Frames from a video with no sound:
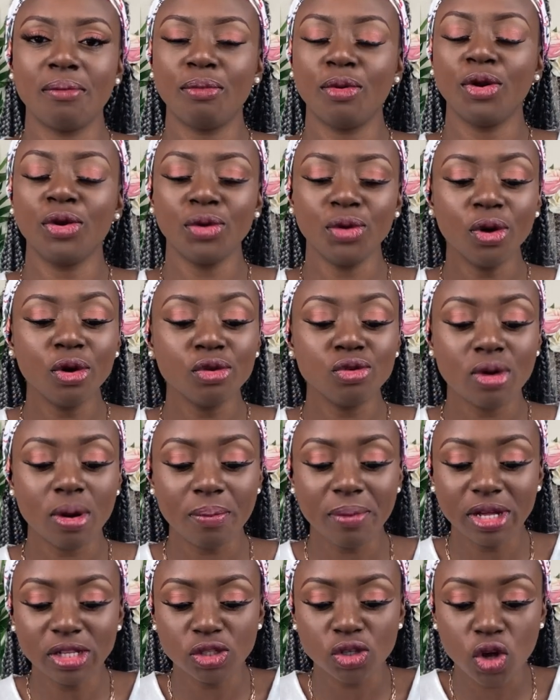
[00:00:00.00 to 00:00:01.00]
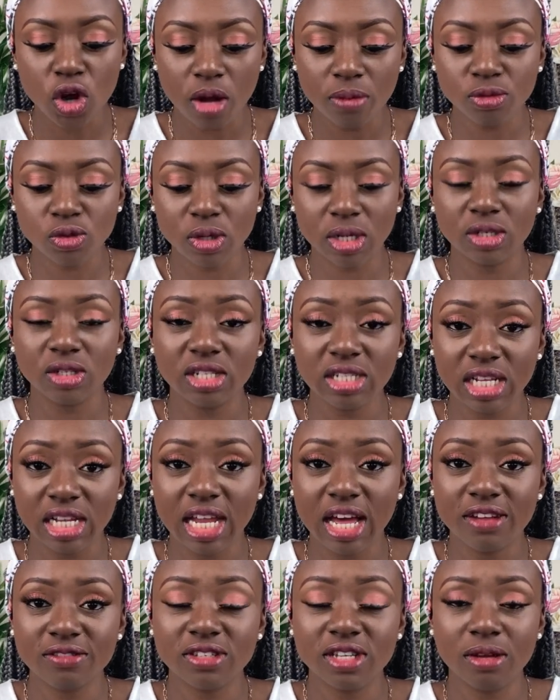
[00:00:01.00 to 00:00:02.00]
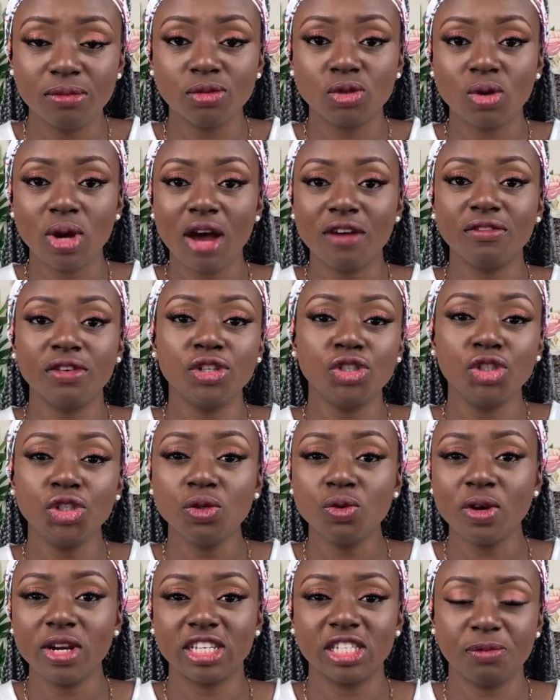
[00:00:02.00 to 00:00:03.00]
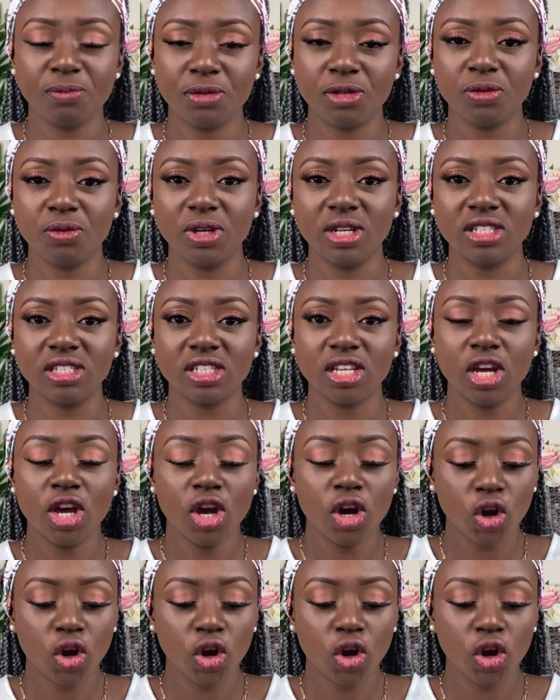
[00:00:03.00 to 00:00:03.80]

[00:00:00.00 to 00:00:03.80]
but no, you are meant to come to another lifetime to have a new experience,